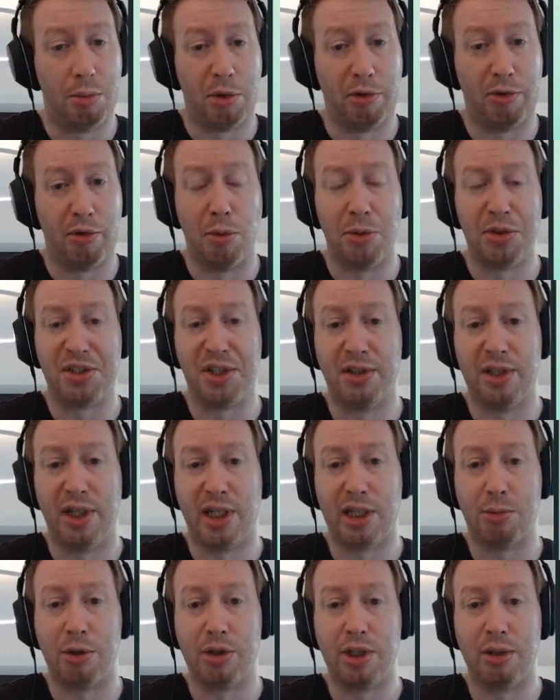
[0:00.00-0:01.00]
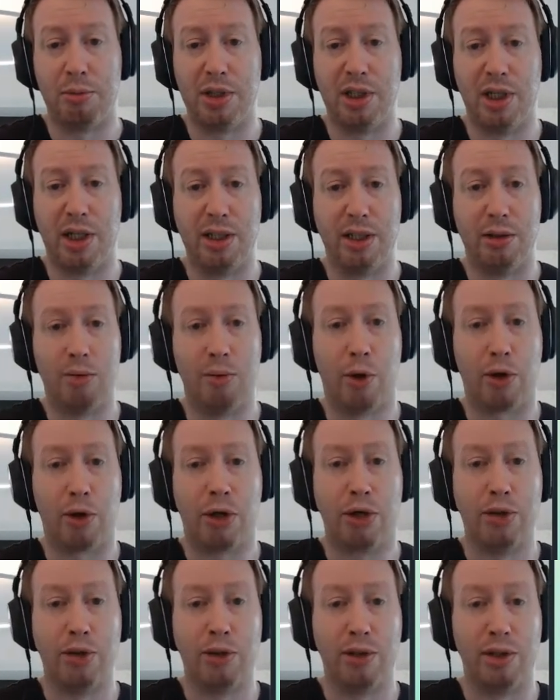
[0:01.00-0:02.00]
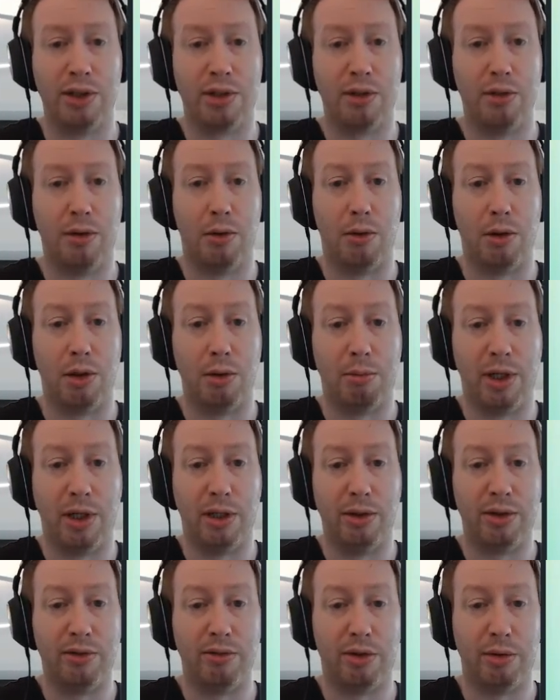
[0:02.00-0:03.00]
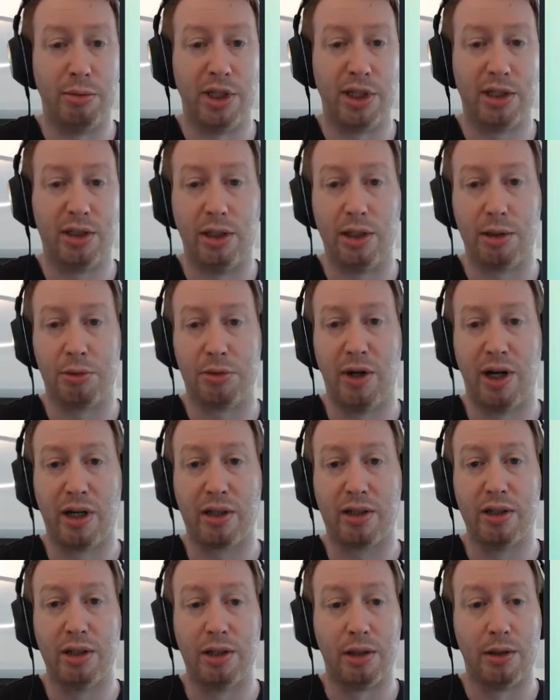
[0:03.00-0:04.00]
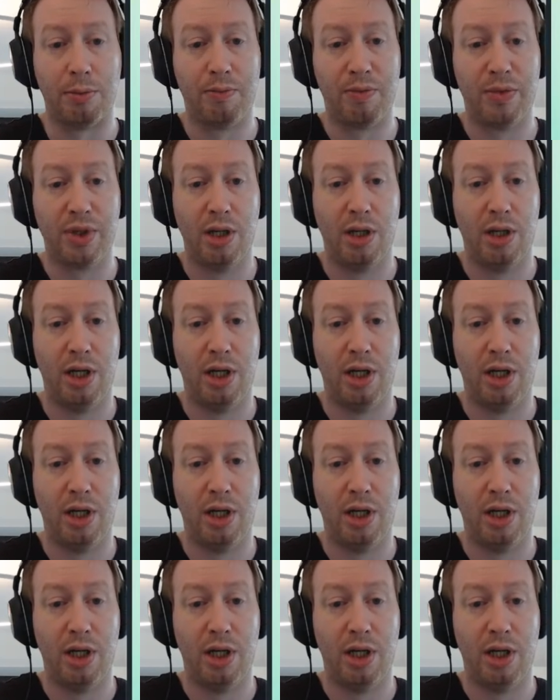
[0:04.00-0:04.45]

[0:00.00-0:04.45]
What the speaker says: the performance and dashboard API that we're working on is all about information abstraction.